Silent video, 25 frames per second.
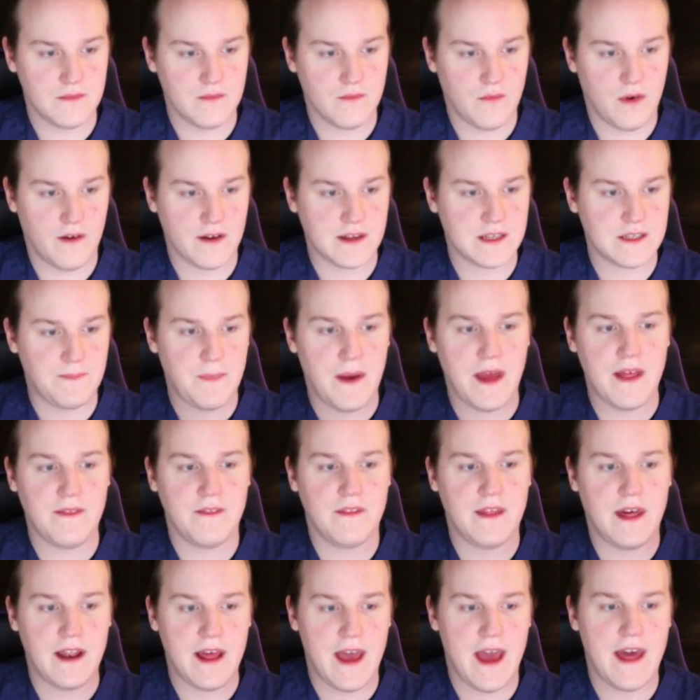
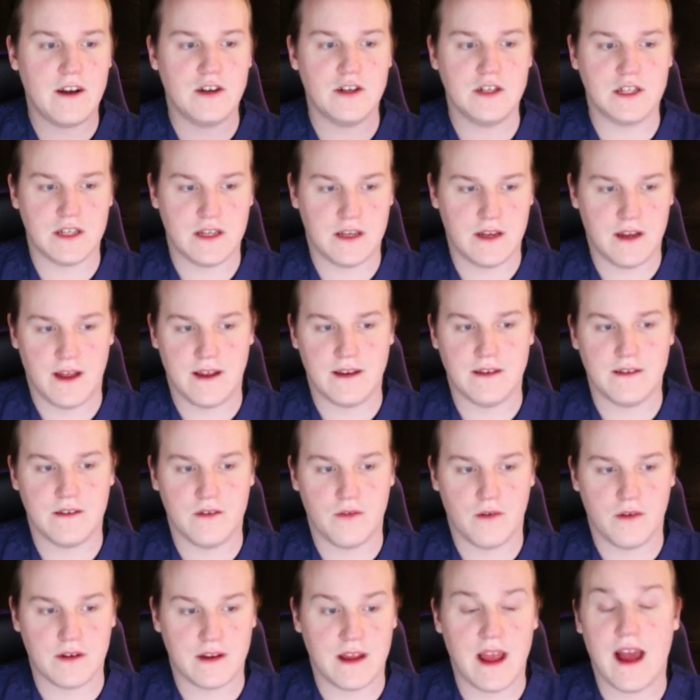expend that energy and
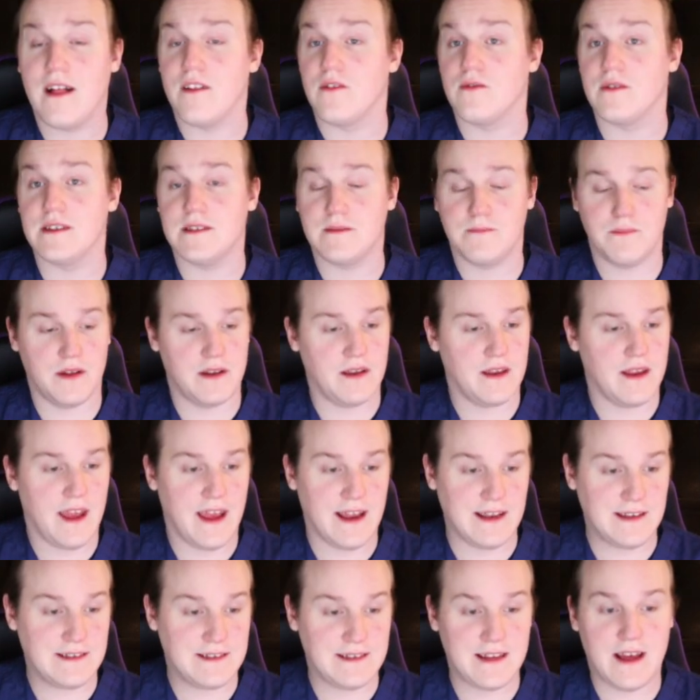or calories, but
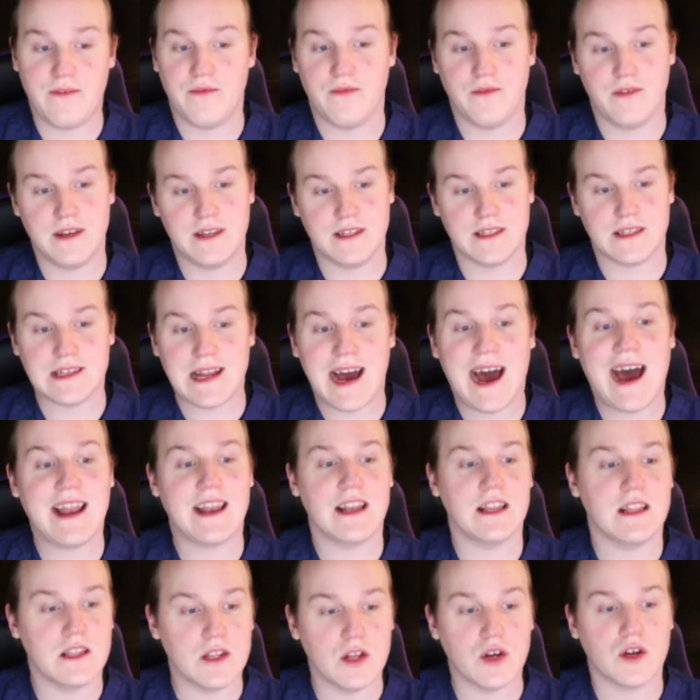it definitely does
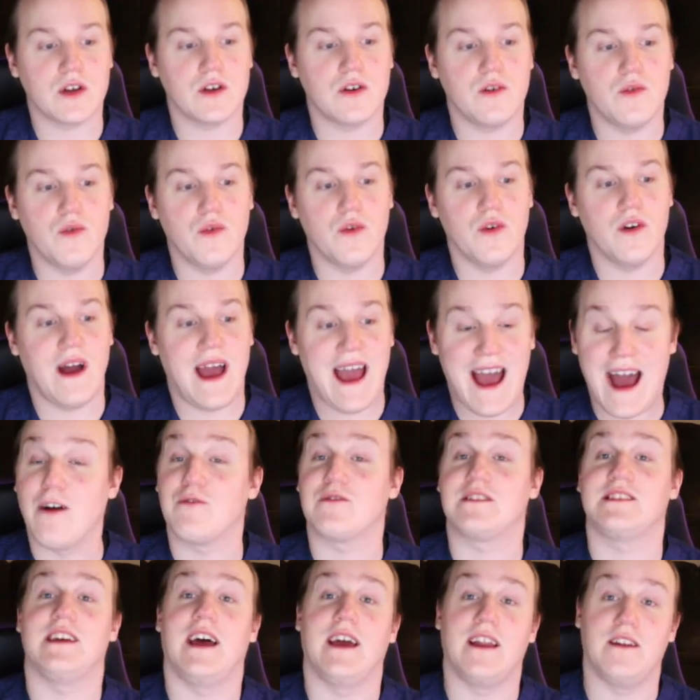not look cool
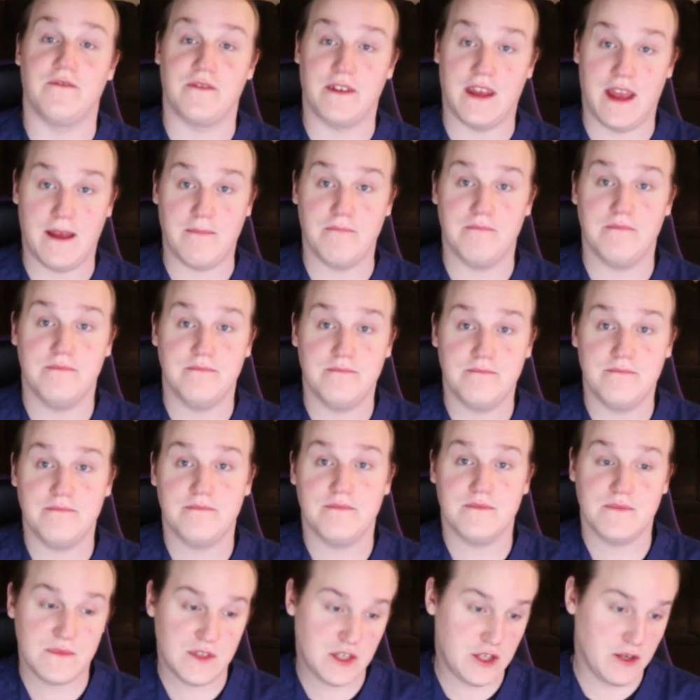outside of game,
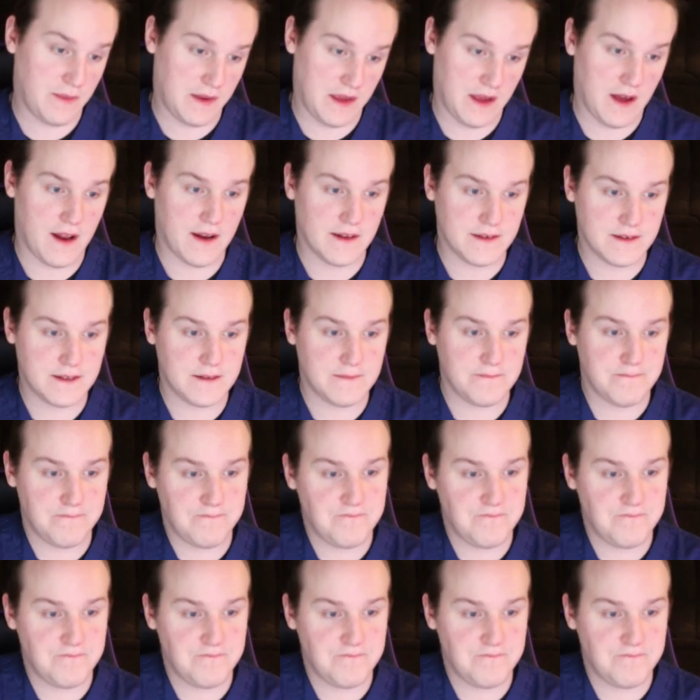to be honest.